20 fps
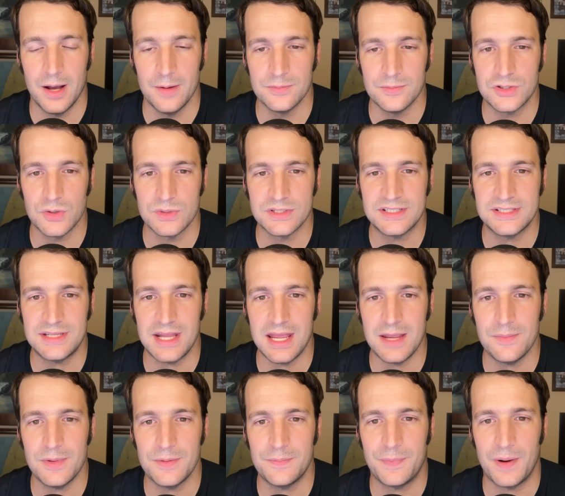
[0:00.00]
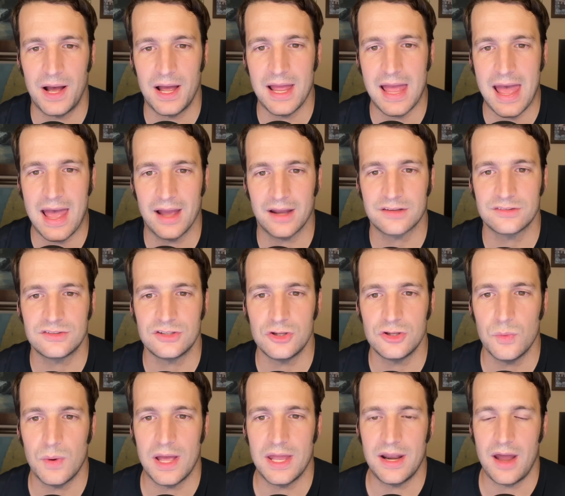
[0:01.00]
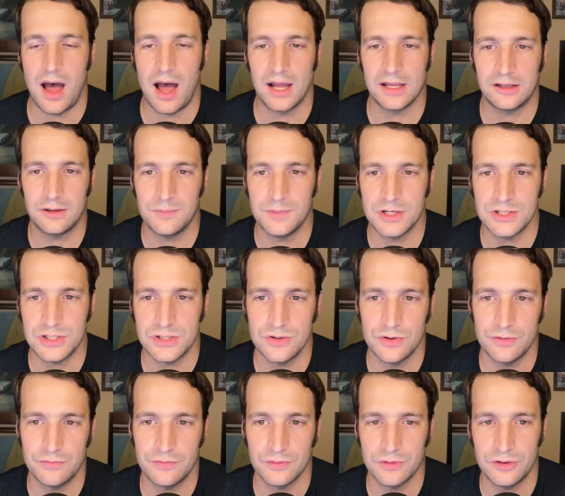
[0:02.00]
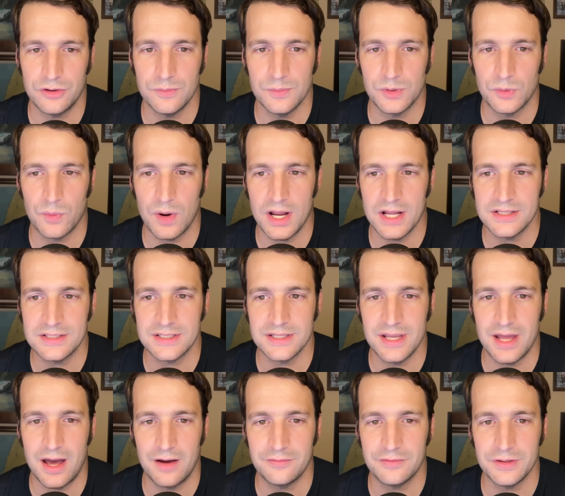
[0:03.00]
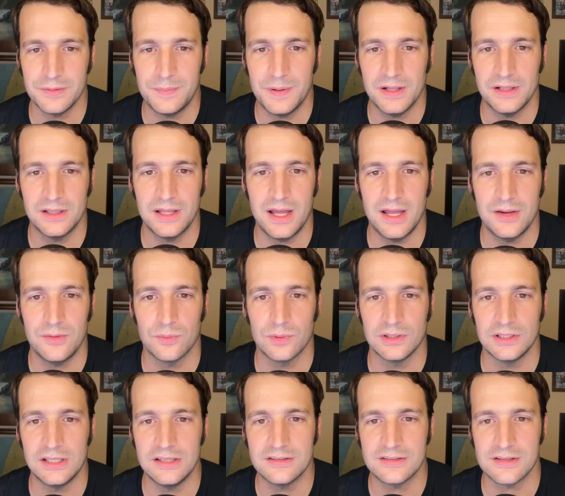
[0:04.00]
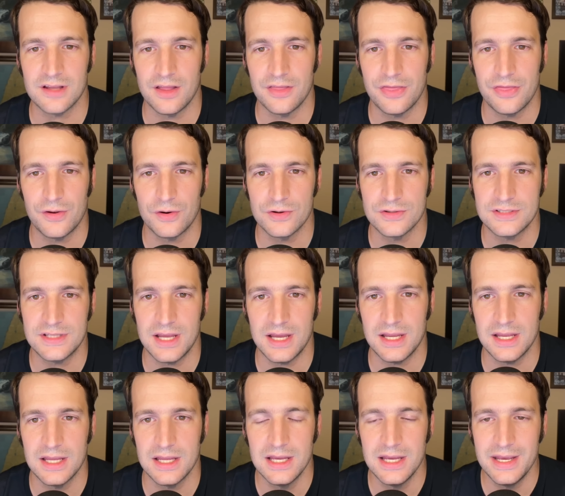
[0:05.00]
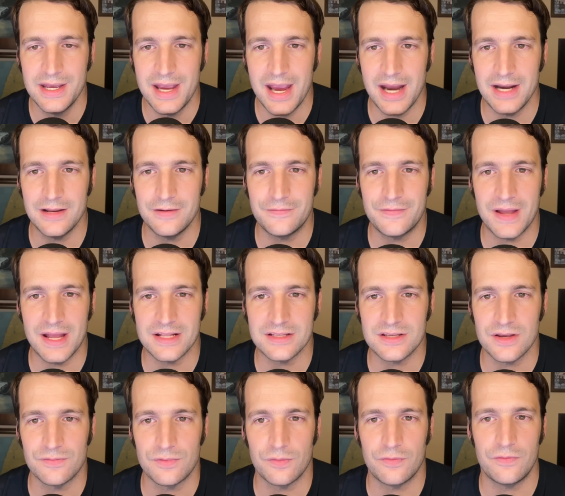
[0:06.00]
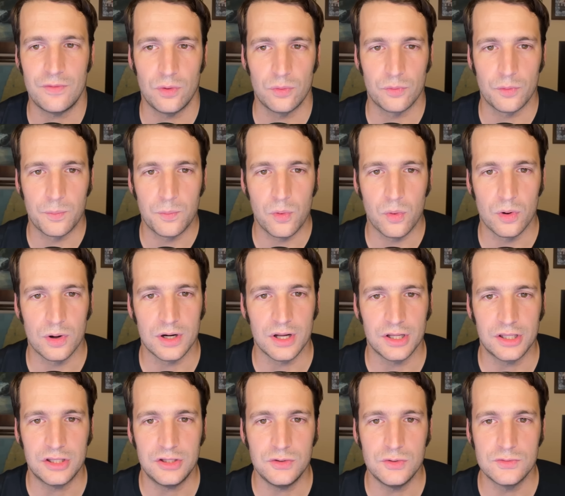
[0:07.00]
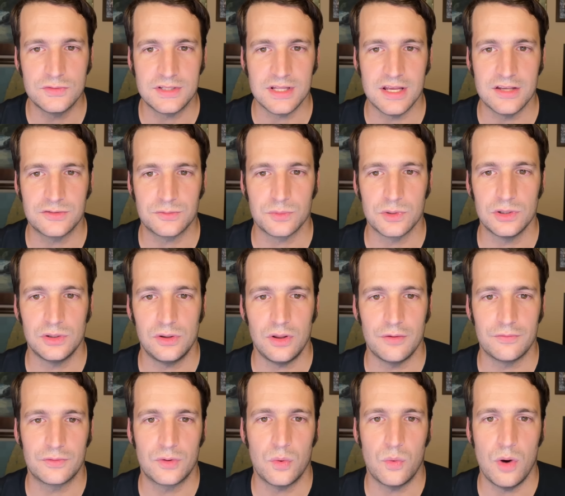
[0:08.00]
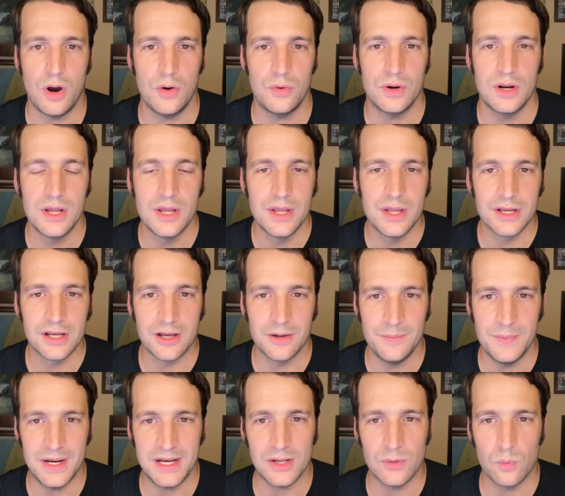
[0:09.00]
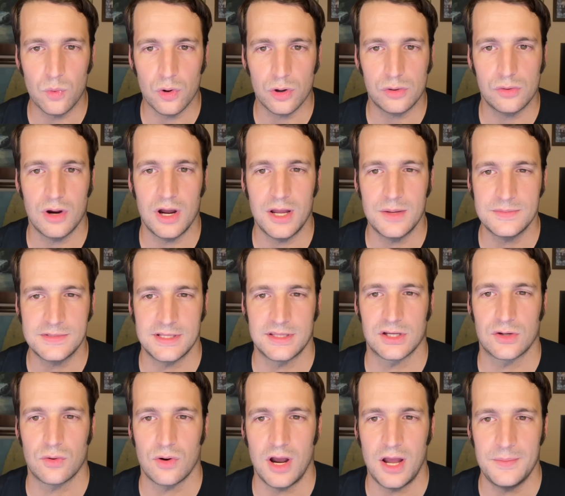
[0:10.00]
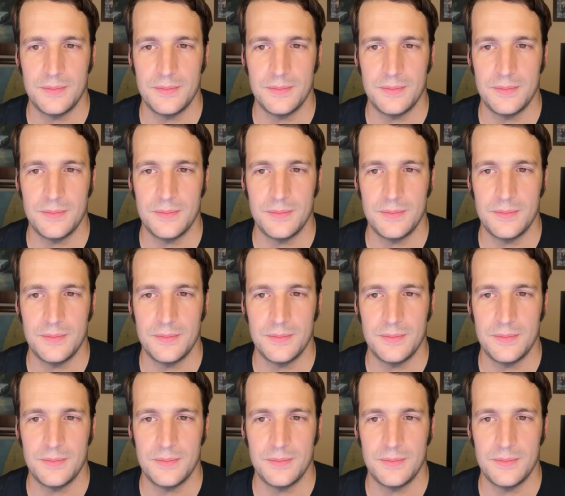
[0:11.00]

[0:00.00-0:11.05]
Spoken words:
So a statement by ex-UN High Commissioner for Human Rights, Navi Pillay, released on Thursday in advance of a full report, accused Israel of, quote, committing war crimes and the crime